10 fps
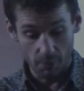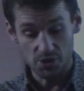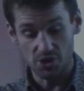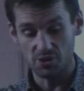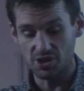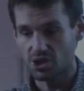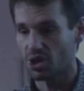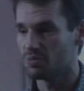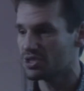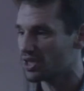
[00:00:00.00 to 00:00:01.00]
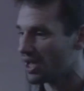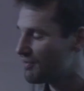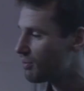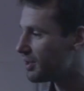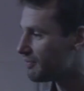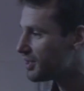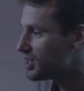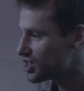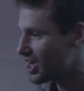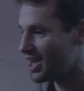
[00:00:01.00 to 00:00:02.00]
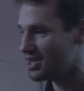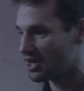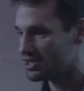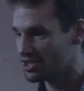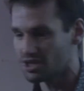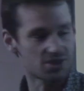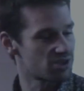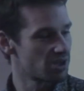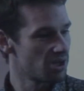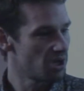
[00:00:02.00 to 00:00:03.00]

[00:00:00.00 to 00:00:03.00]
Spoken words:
opportunity to come together with shared ideas.